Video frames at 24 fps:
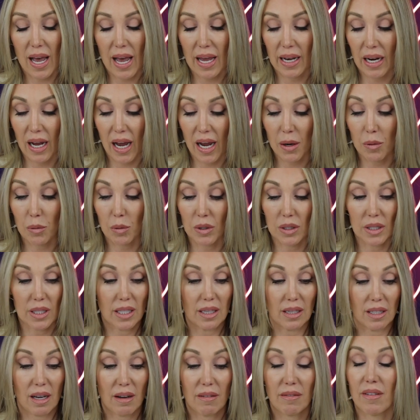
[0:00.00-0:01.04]
and I really
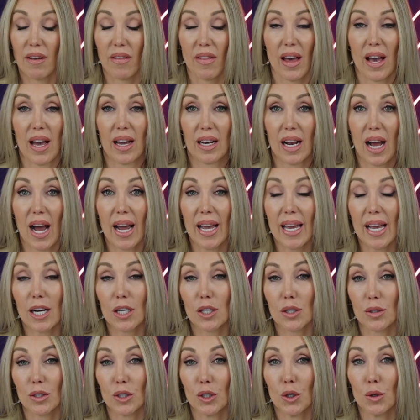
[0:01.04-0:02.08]
love that. I
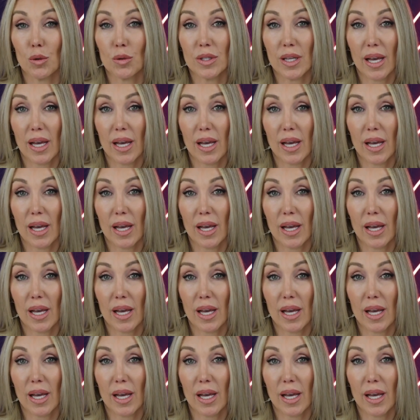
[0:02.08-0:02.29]
actually use